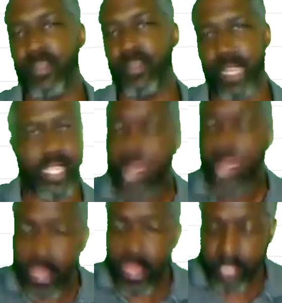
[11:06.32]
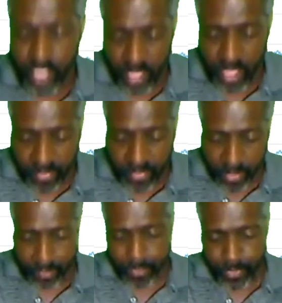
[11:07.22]
place. It was looking lovely.
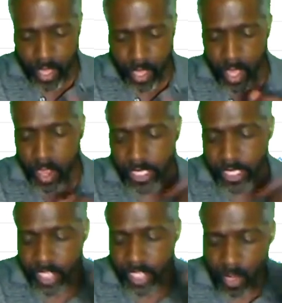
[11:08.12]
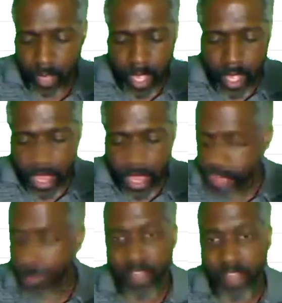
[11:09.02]
All right, so
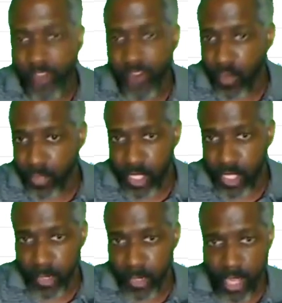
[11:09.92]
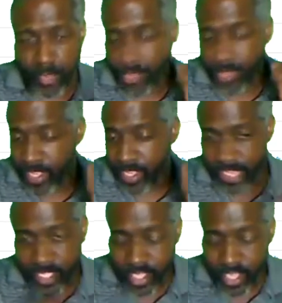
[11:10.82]
the big fervor was going on.
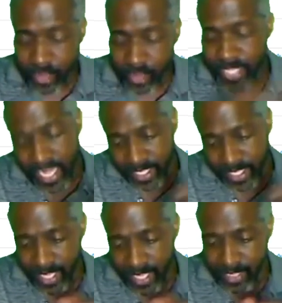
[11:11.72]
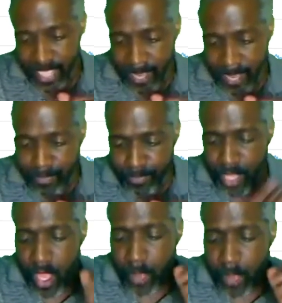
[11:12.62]
This year was not the same as that.
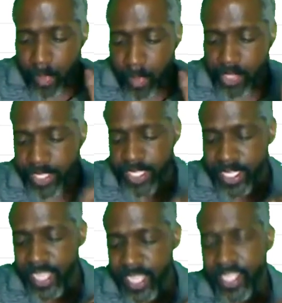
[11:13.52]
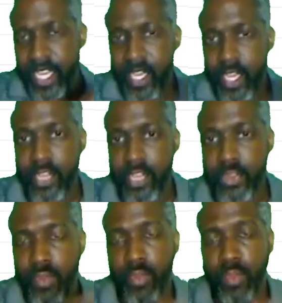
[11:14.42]
But what you can see is the
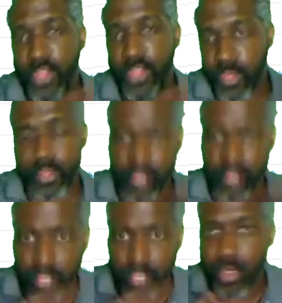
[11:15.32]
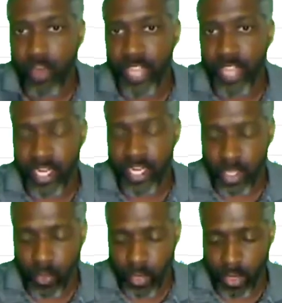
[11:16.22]
growth over the end of the
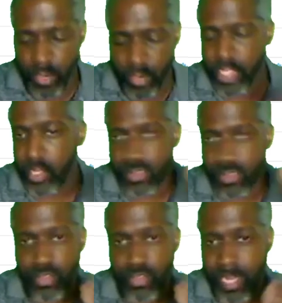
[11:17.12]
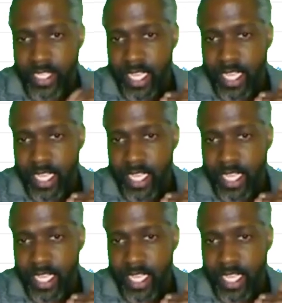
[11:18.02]
quarter. Tremendous